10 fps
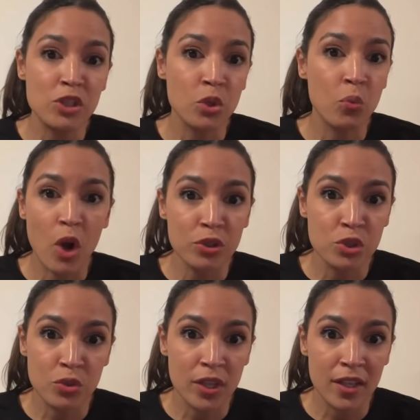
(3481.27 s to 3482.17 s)
major Wall
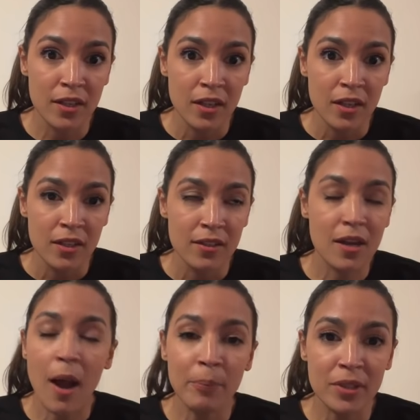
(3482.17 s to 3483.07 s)
Street
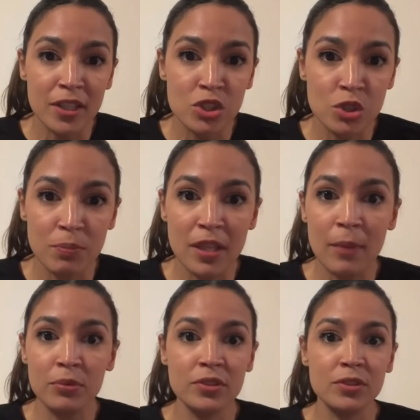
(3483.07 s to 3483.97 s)
companies should
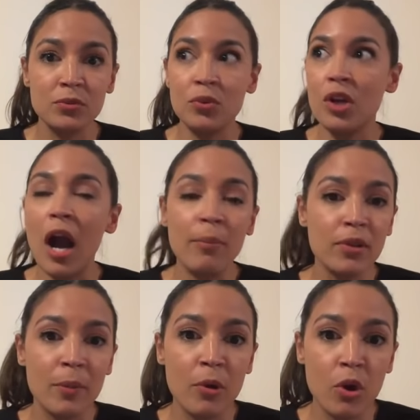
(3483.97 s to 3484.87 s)
be able to
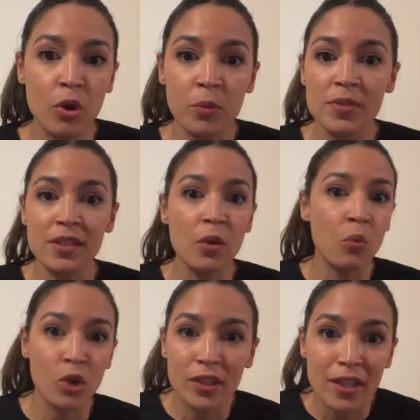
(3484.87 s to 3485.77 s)
gobble up homes and
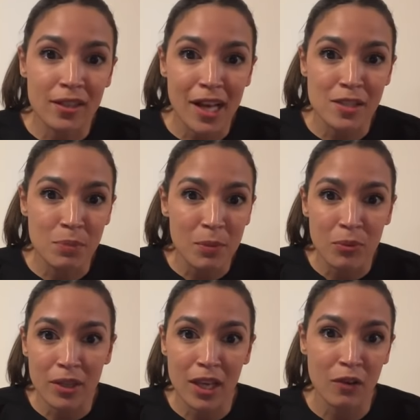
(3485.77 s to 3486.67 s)
then working class
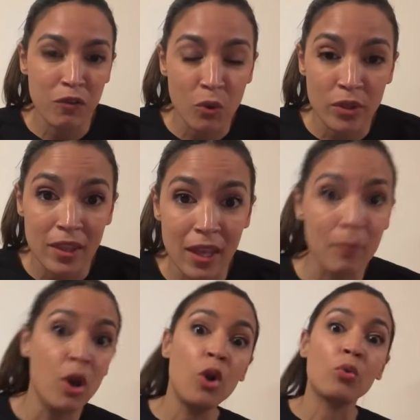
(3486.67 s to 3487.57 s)
people can't afford
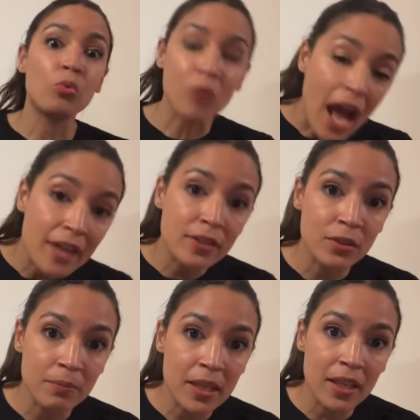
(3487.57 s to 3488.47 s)
them.
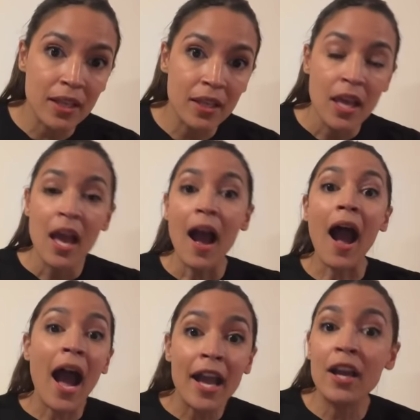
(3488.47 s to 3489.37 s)
Radical me.
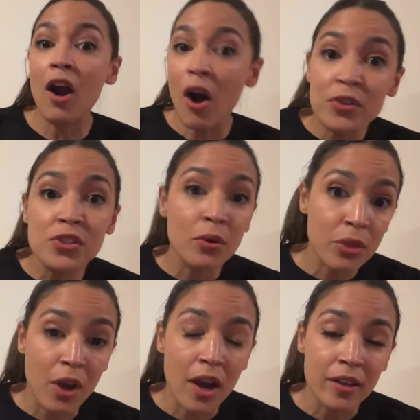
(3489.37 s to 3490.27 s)
I also
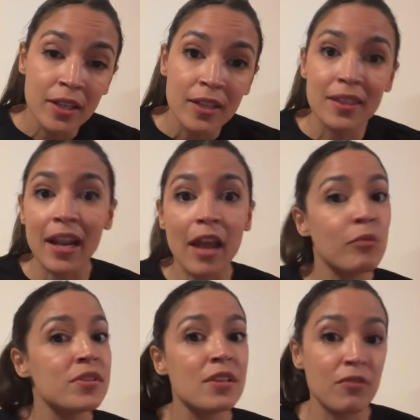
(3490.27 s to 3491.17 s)
thought that
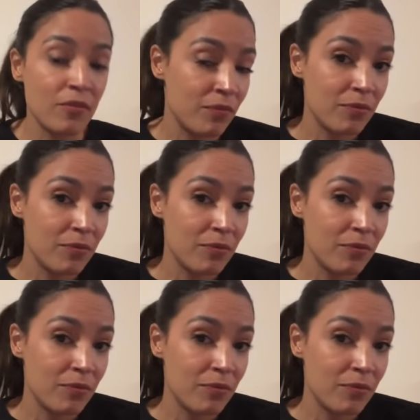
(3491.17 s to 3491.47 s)
I was